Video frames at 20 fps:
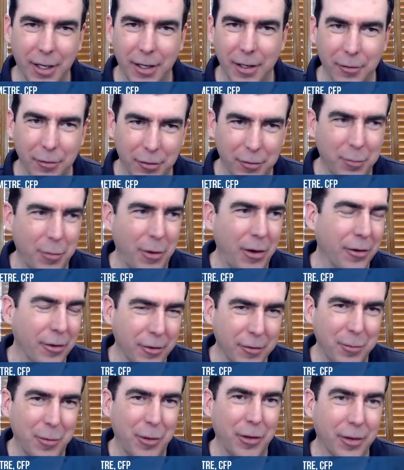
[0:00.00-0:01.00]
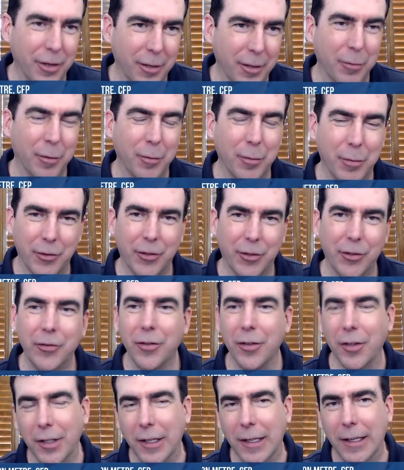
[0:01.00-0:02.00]
into a smaller and smaller number of
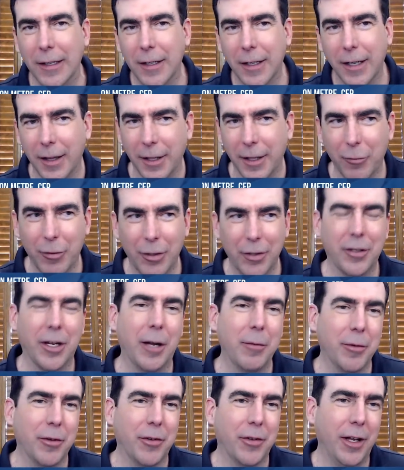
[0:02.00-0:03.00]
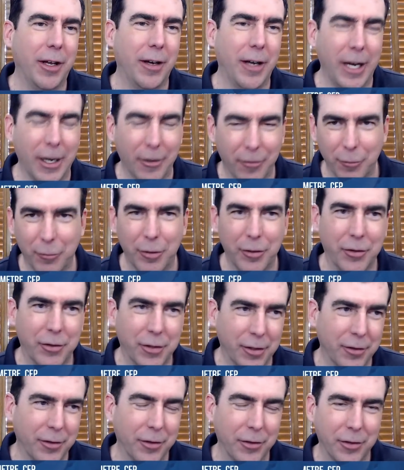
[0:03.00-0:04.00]
positions, and then when it's time to sell, everyone's
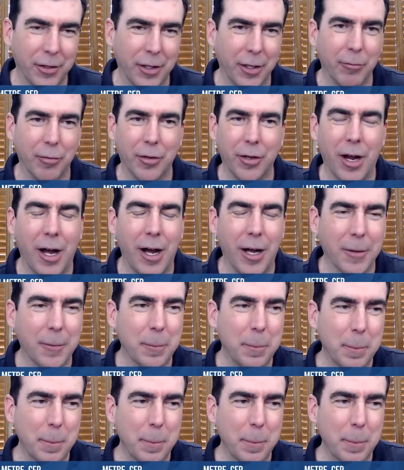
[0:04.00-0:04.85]
selling the same stock.